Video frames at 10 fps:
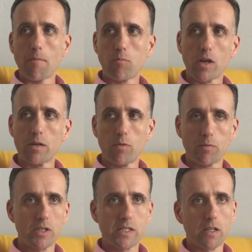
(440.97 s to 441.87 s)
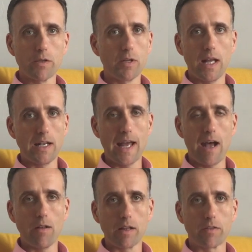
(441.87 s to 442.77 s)
We're still doing that
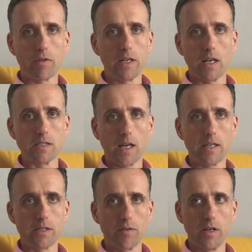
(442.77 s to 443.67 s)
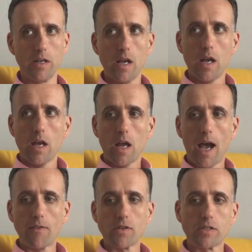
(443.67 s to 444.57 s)
now, like 3 days later, and
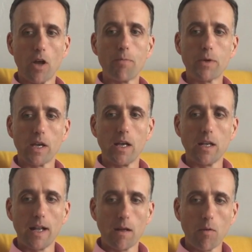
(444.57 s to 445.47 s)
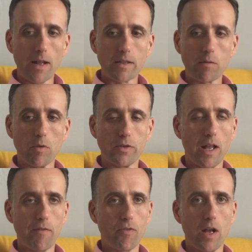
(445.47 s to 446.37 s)
after stopping it, and I think we'll do
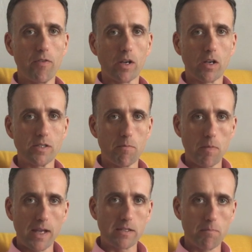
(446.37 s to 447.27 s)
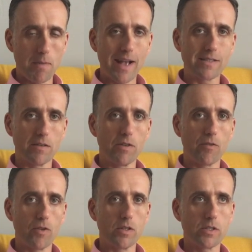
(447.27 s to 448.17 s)
that forever because it makes a massive
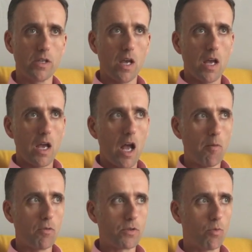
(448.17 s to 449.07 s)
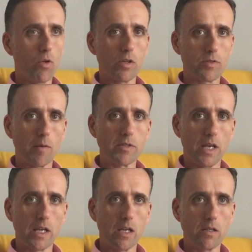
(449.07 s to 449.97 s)
difference how much water I'm
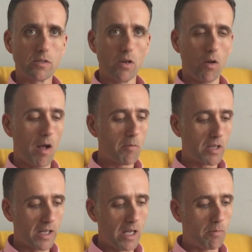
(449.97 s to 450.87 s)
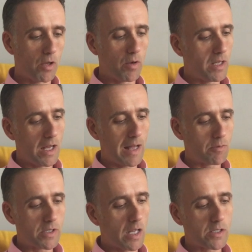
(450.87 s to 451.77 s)
taking. So I'm going to keep doing that.
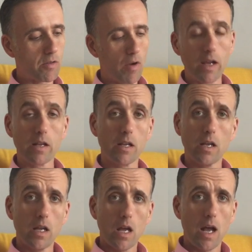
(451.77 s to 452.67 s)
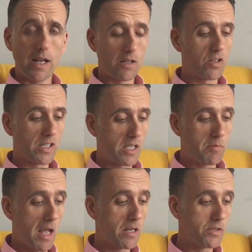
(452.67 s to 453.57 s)
That's great, and it just gives
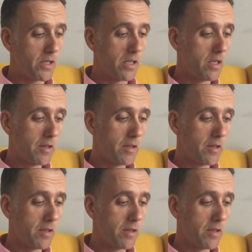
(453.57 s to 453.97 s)
me energy.